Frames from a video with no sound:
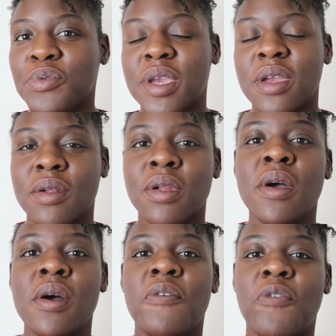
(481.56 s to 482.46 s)
real,
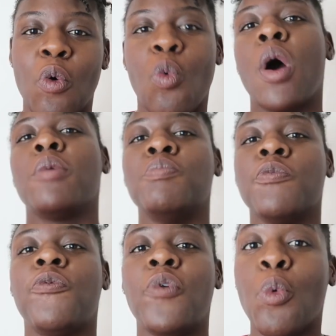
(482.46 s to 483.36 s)
for
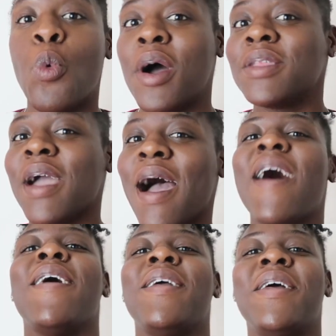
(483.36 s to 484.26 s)
one
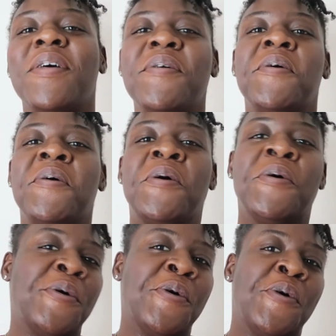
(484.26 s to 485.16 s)
guy
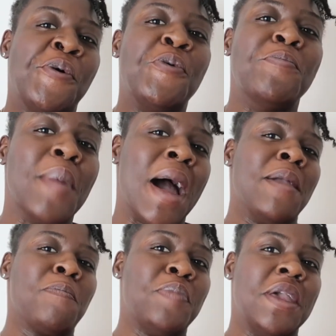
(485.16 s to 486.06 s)
who
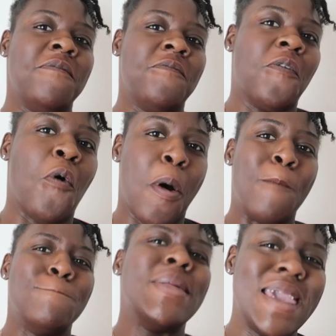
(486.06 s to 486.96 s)
might be for
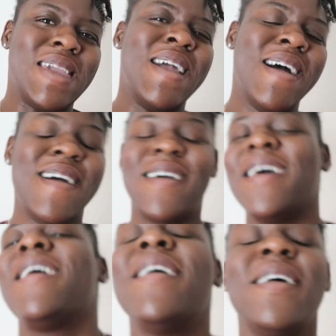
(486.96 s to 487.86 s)
me.
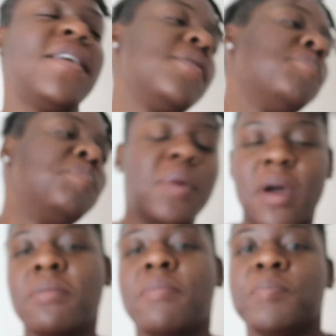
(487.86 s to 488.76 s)

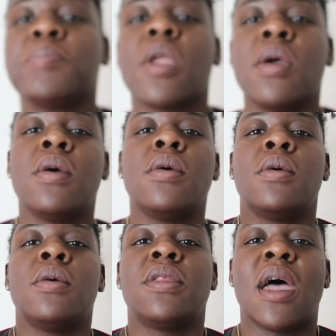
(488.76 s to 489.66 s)
But
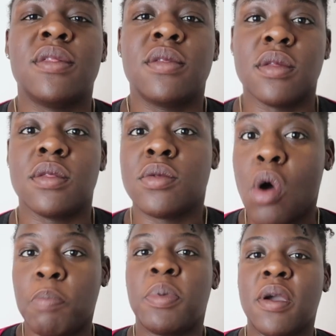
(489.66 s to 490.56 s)
that's the
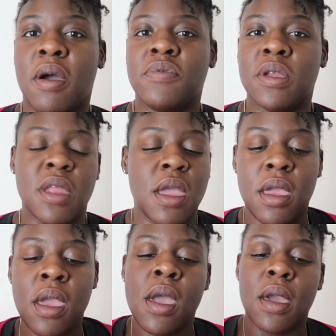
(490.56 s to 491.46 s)
topic of the
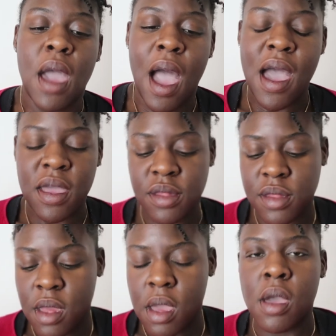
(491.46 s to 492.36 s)
day,
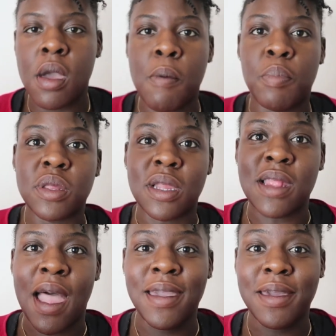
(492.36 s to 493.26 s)
guys. Put a
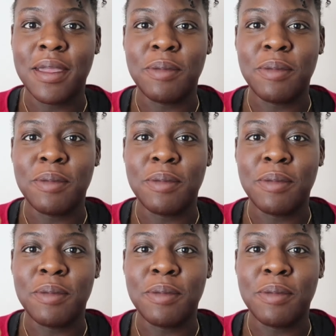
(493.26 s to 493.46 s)
like